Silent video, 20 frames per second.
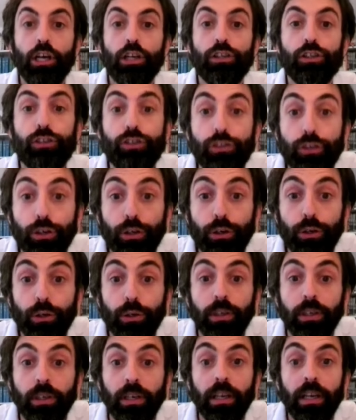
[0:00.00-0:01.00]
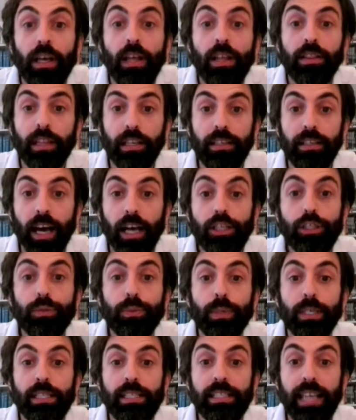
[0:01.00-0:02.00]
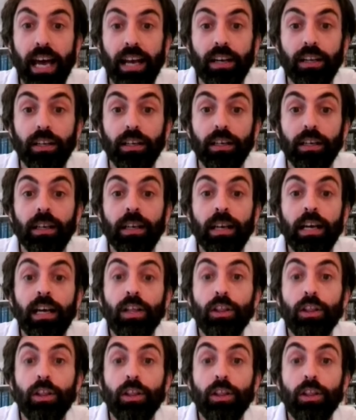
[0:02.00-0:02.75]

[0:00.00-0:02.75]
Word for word: Soon the dust will settle.